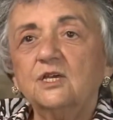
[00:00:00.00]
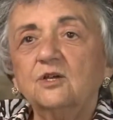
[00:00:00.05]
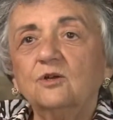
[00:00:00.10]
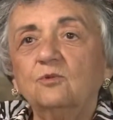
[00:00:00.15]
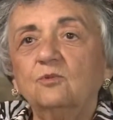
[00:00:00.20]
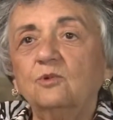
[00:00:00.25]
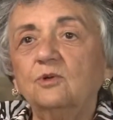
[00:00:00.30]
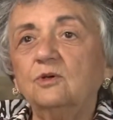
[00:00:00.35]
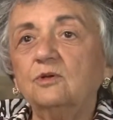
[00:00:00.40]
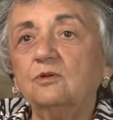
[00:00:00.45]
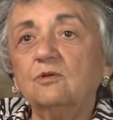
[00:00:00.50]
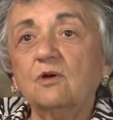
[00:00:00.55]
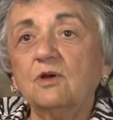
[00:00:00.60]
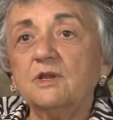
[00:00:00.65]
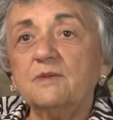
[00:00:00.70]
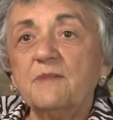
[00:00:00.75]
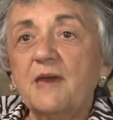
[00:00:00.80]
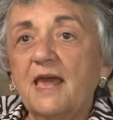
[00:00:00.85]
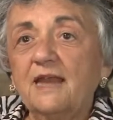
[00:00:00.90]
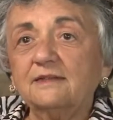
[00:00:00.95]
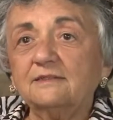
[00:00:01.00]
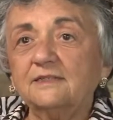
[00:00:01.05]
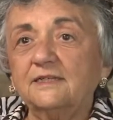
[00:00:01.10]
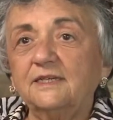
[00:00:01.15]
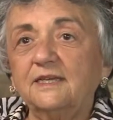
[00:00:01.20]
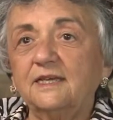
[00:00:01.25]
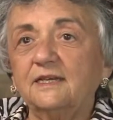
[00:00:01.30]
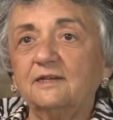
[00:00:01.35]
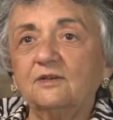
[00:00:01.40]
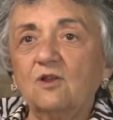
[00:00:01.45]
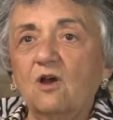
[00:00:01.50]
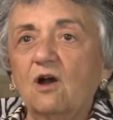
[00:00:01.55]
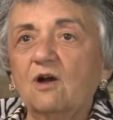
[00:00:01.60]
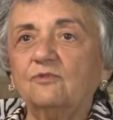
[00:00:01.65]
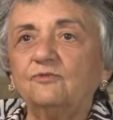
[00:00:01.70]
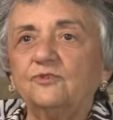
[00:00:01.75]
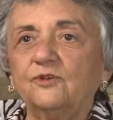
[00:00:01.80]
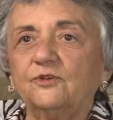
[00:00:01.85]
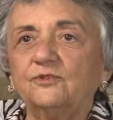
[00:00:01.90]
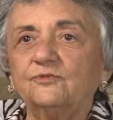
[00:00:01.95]
would automatically get an
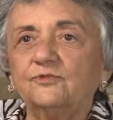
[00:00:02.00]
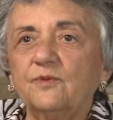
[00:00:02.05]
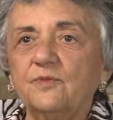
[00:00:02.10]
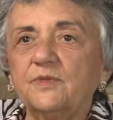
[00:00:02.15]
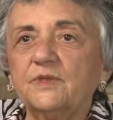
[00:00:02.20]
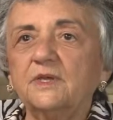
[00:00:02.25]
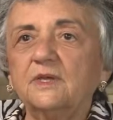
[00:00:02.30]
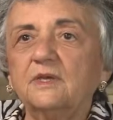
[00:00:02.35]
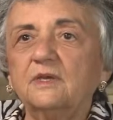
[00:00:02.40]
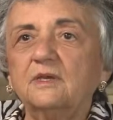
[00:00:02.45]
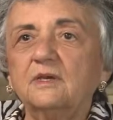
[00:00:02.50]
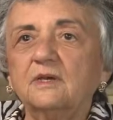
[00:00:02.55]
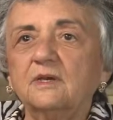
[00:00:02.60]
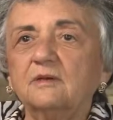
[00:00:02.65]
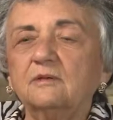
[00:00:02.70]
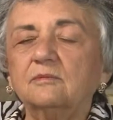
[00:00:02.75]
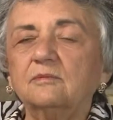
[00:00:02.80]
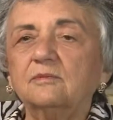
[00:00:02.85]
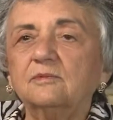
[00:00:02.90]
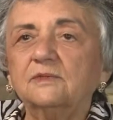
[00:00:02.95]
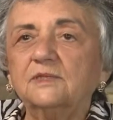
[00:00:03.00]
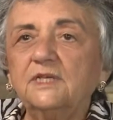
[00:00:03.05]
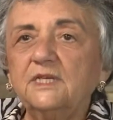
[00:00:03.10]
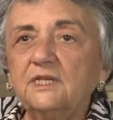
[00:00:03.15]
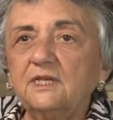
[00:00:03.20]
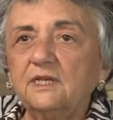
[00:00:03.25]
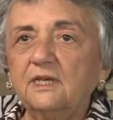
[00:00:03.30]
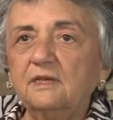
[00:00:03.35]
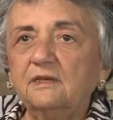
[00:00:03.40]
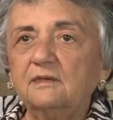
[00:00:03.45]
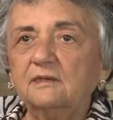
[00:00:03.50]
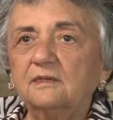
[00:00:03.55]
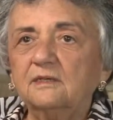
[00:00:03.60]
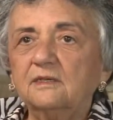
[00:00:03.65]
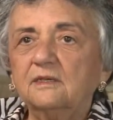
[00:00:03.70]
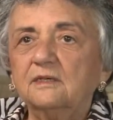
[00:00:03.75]
offer from the leading